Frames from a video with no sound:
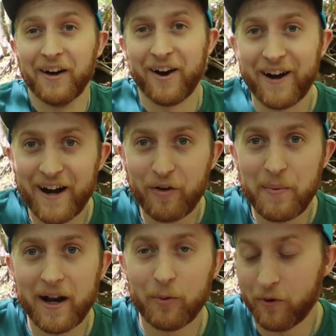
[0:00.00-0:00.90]
All right,
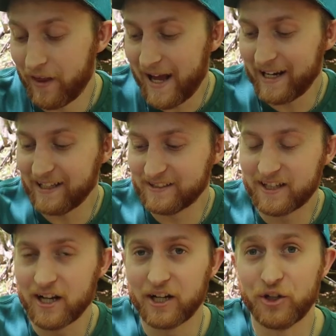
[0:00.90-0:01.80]
everybody, well, that is
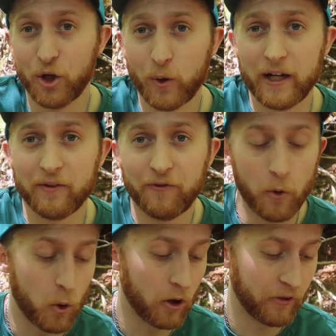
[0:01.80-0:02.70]
gonna do it
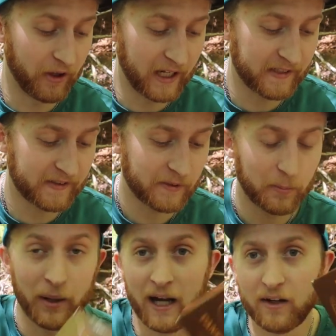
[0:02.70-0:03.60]
for this
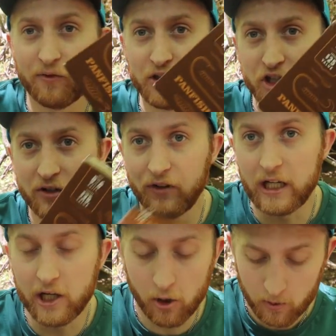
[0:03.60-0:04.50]
pan fishing
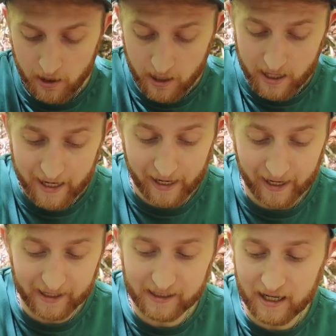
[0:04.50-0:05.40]
video
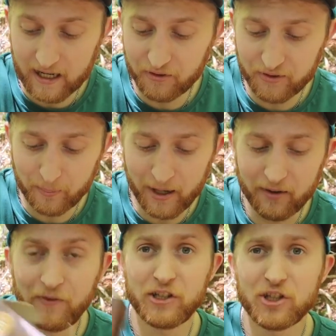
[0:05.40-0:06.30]
and the
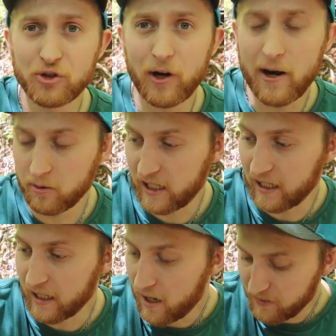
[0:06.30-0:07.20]
pan fishing trout
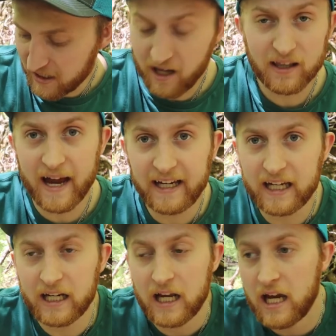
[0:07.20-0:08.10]
kit. I mean, I like
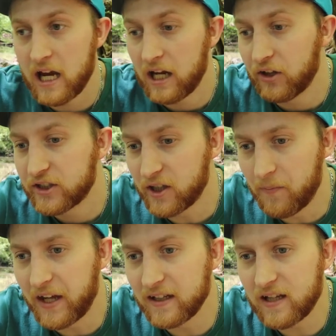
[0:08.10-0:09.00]
it.
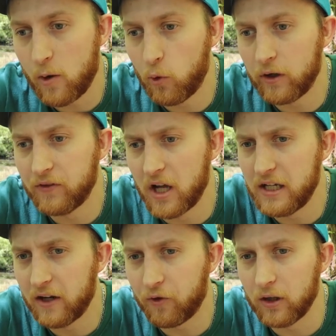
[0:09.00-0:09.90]
Some things I would have
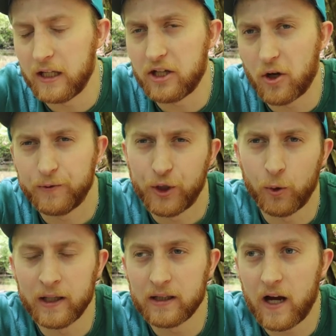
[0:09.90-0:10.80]
done differently. You know,
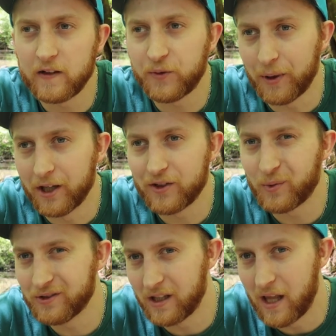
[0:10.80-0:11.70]
2 inline spinners
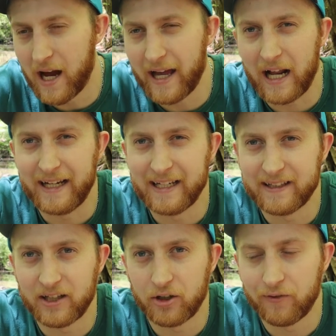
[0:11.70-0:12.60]
was a lot. I get
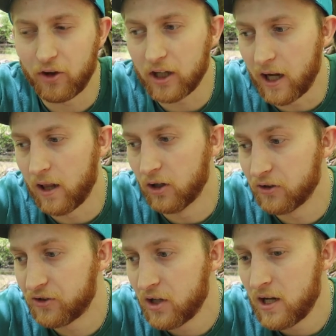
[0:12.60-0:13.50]
that they're different
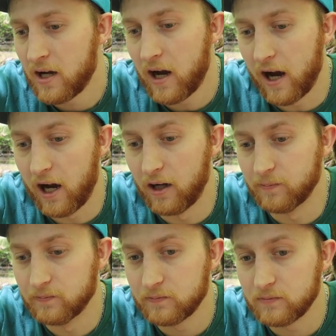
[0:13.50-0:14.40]
colors.
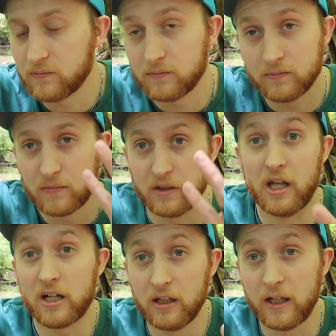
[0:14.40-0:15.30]

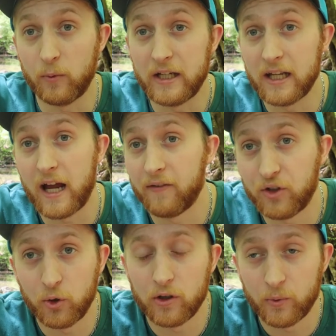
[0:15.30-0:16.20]
Luckily, we did have
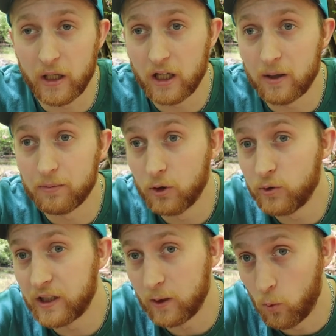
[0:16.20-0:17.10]
2 because we ended up
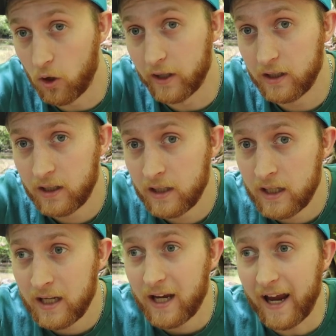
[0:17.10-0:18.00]
losing 1.
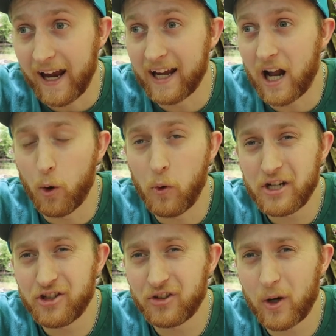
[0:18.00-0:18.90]
And I
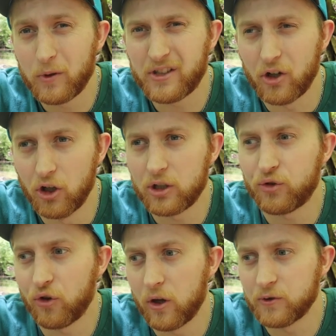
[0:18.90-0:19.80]
wish that there was hooks
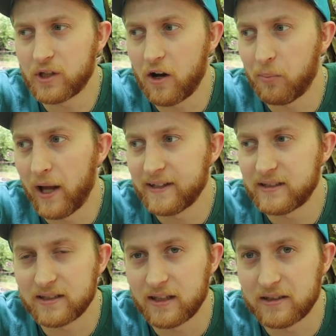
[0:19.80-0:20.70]
for those soft
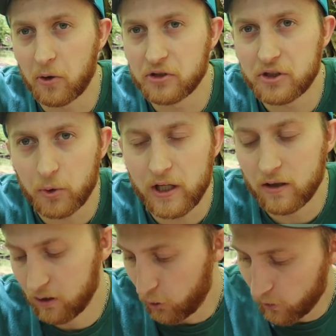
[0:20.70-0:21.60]
plastics. Like, there was 3 of
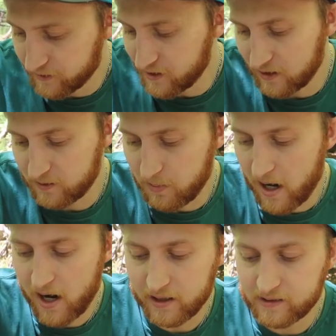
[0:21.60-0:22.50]
the lures in this
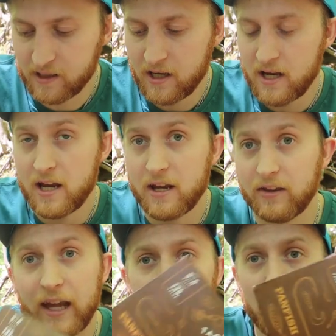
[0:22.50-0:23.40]
box
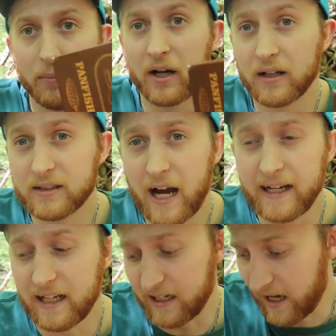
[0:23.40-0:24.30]
that, because
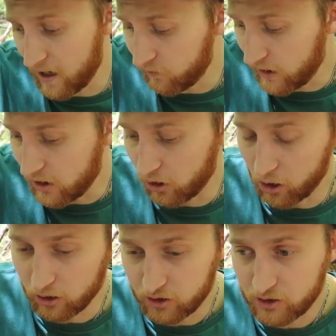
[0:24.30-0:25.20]
I didn't have any
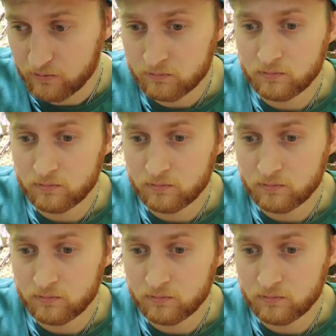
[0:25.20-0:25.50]
hooks,